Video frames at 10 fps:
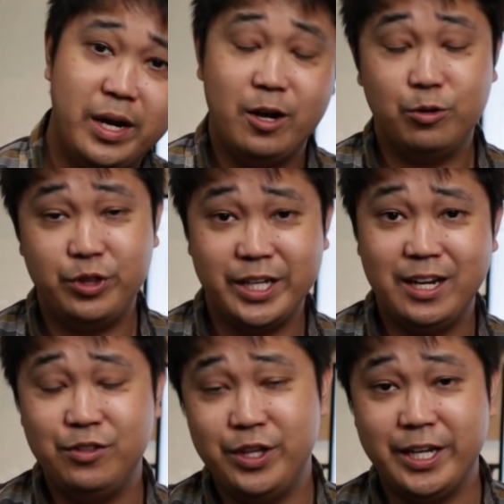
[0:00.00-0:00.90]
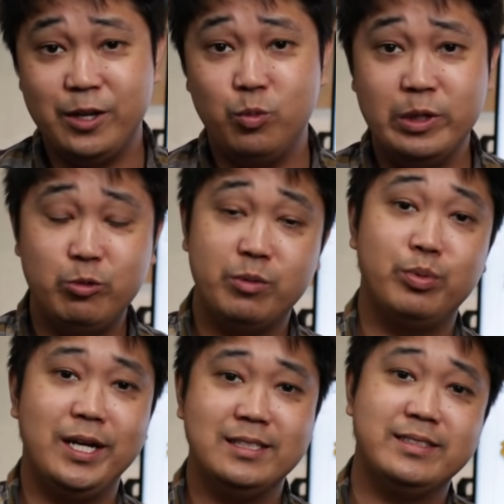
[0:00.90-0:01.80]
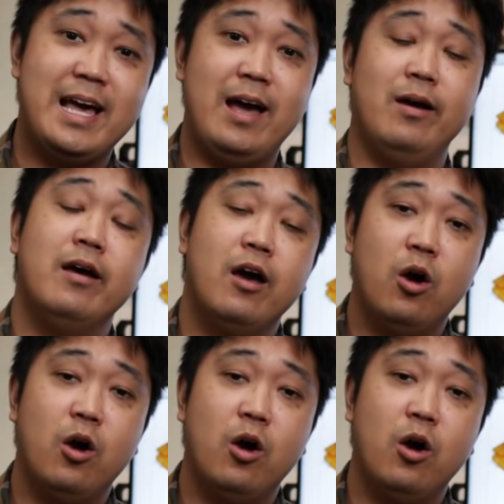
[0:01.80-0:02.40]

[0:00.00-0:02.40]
But I don't think anything can really replace that